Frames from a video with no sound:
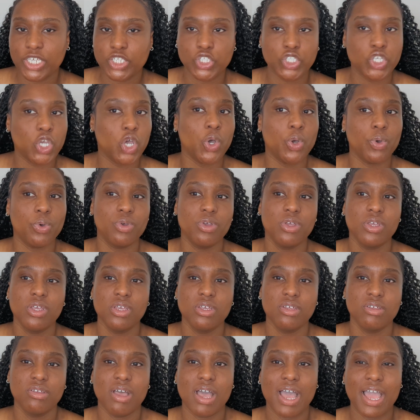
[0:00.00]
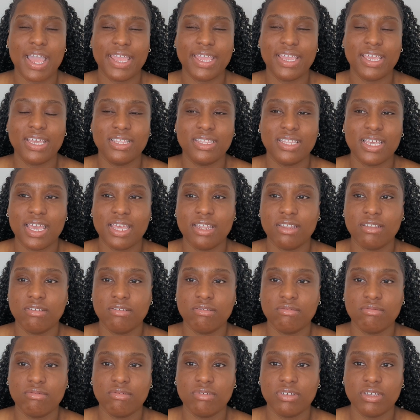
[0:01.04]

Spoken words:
so I can then,